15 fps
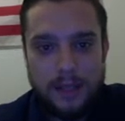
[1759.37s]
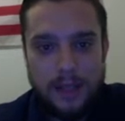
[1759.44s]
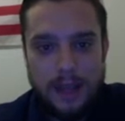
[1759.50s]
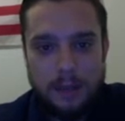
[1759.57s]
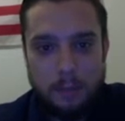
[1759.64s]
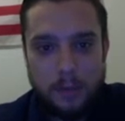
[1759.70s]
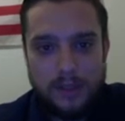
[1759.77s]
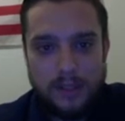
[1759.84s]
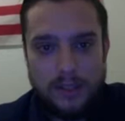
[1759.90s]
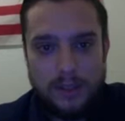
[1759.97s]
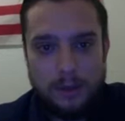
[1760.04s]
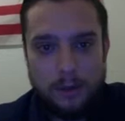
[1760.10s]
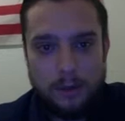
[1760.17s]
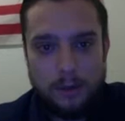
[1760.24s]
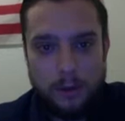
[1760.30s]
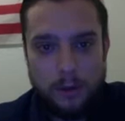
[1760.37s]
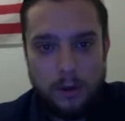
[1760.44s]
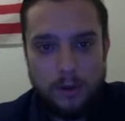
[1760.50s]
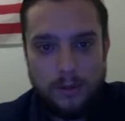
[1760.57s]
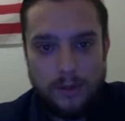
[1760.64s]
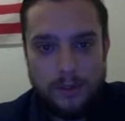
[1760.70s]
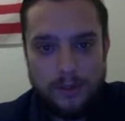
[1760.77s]
And once I go through all of
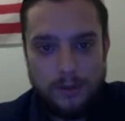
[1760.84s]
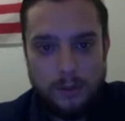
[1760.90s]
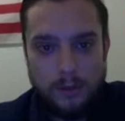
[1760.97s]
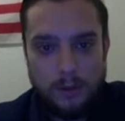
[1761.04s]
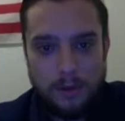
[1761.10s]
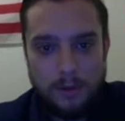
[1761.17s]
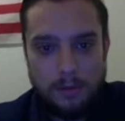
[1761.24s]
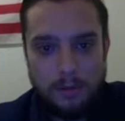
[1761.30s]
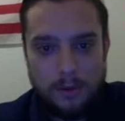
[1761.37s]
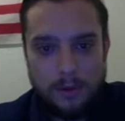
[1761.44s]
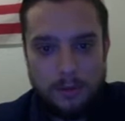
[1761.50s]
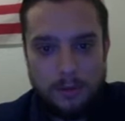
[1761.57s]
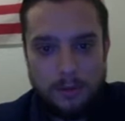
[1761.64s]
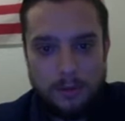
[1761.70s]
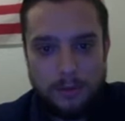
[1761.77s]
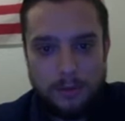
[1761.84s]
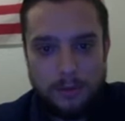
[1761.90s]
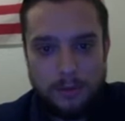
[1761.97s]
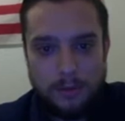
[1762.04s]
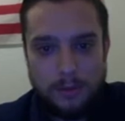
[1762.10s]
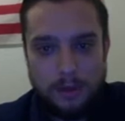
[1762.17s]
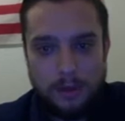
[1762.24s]
these forms, boom,
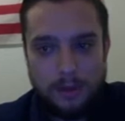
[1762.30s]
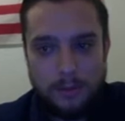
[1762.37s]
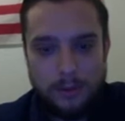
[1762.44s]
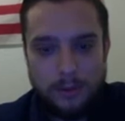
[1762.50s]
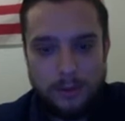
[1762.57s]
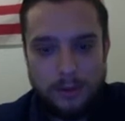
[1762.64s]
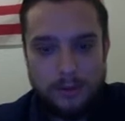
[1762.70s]
I'm going to